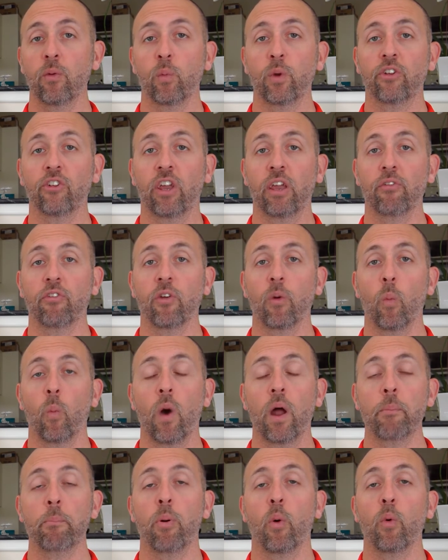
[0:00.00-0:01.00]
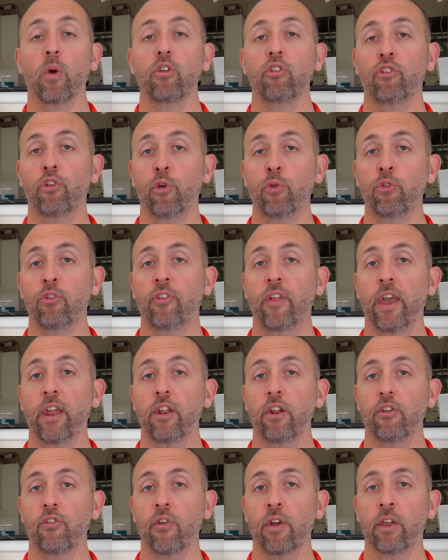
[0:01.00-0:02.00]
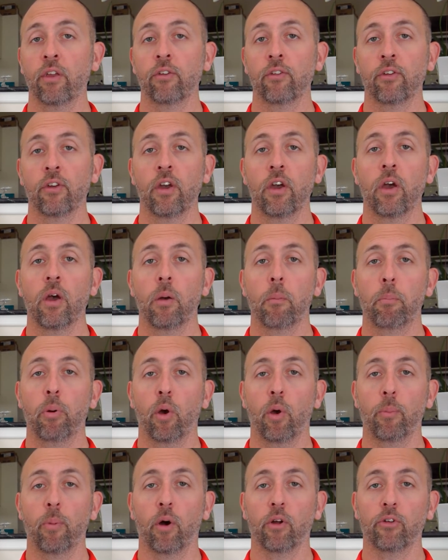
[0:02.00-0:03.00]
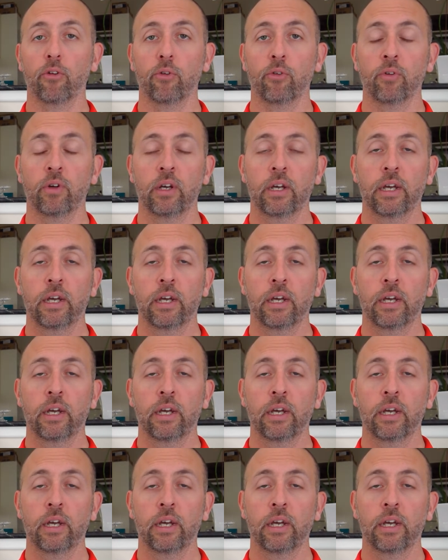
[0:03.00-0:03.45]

which gives it 1.2 standard drinks per bottle.